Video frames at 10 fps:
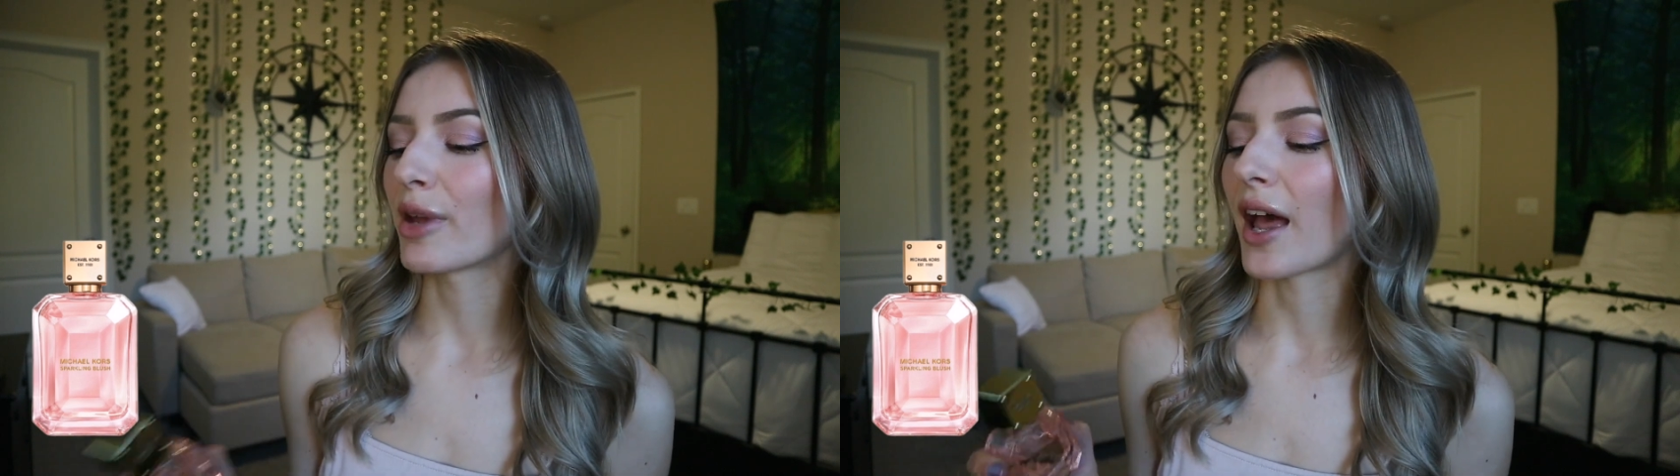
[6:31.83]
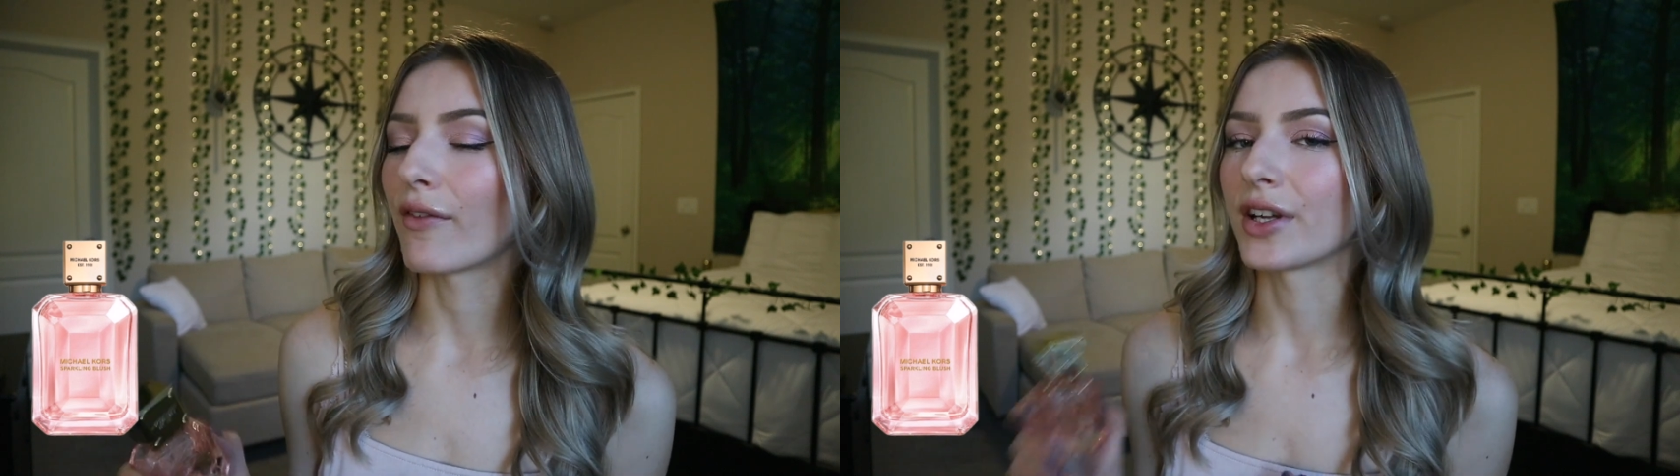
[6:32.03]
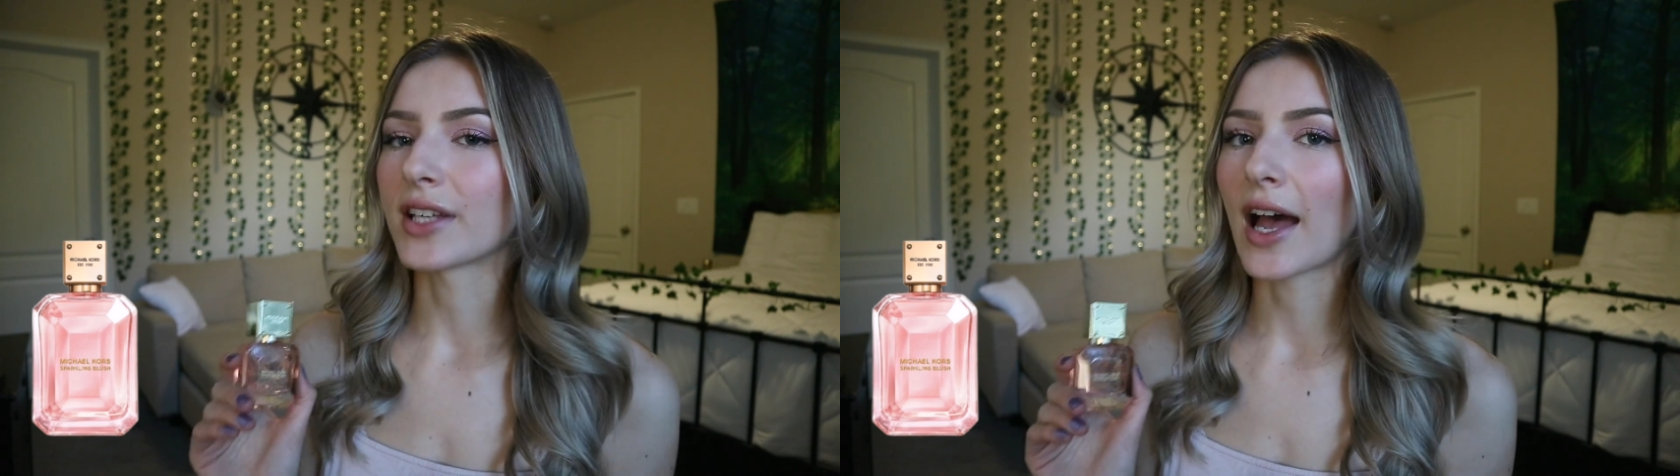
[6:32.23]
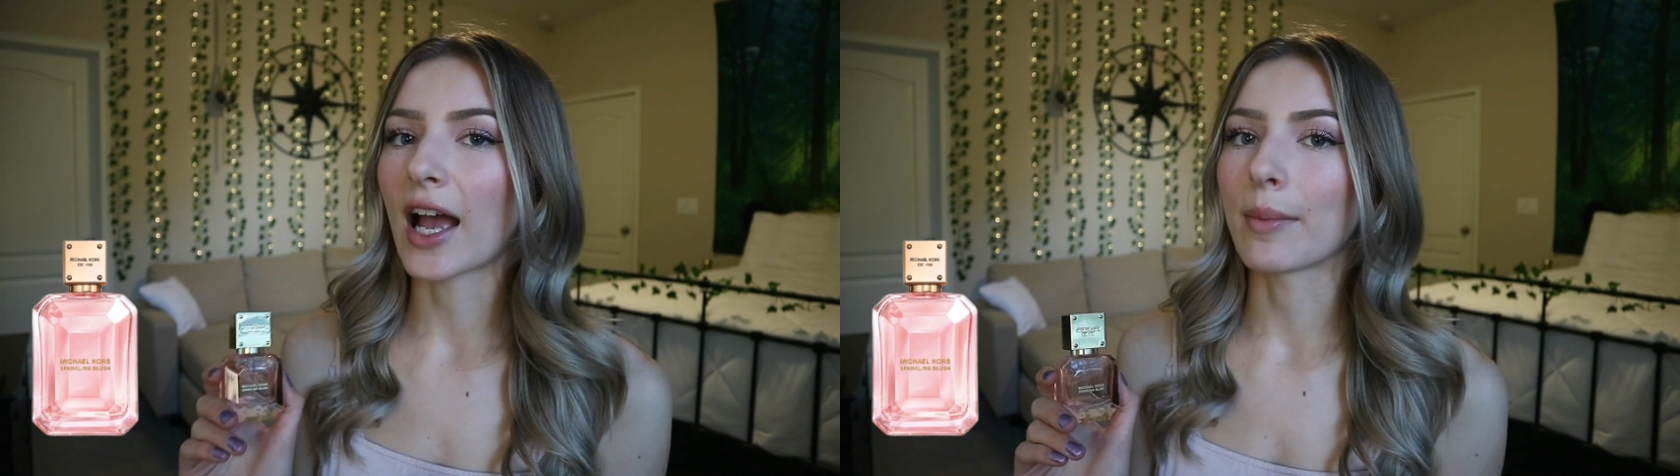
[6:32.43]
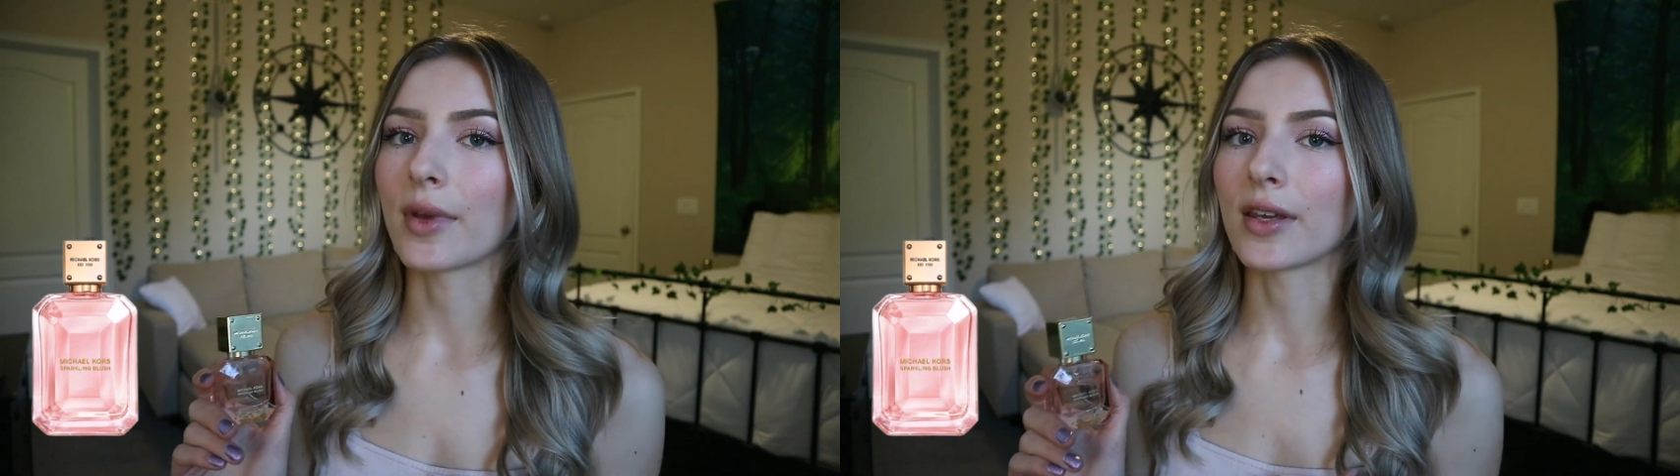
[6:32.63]
but every
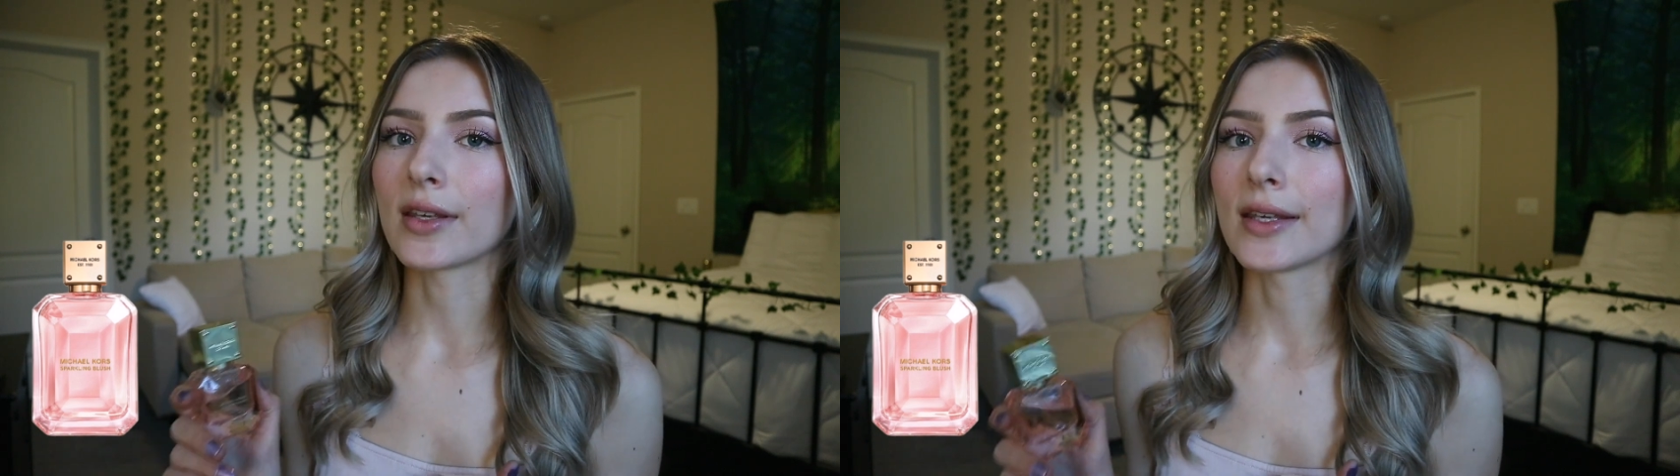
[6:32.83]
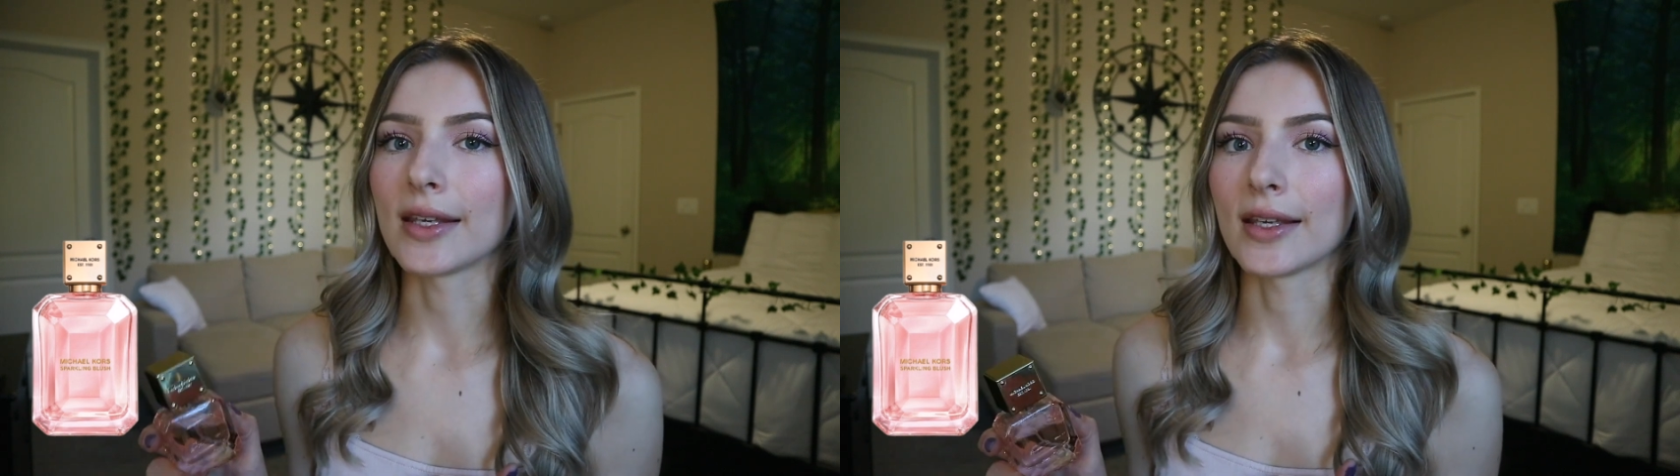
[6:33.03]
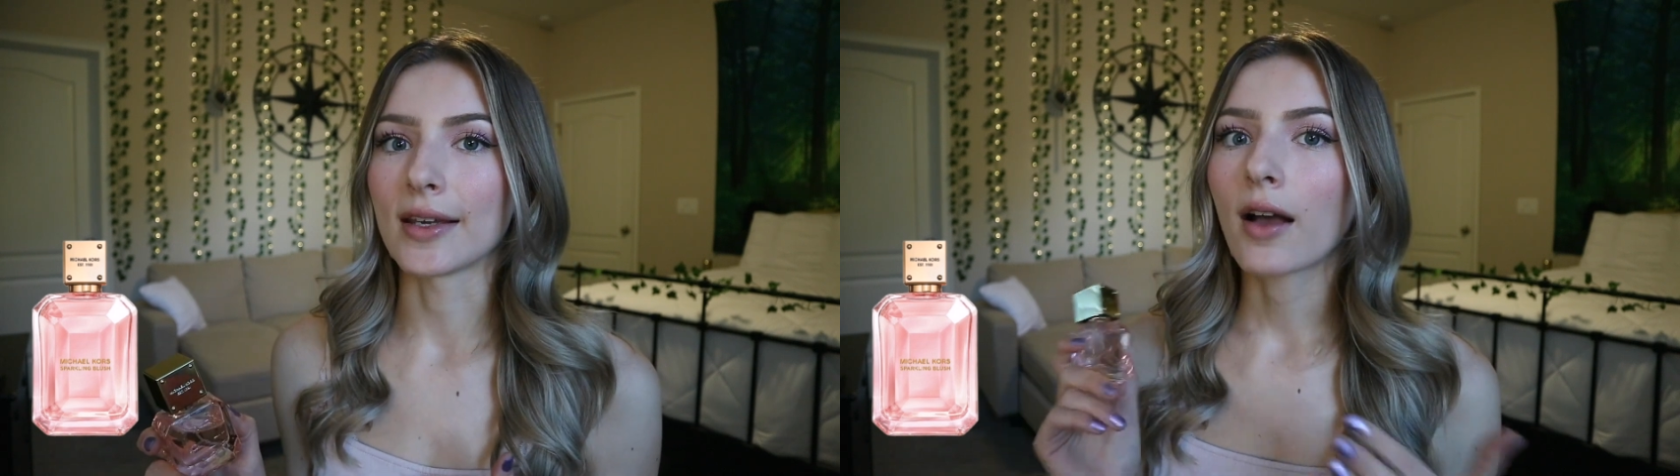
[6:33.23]
time he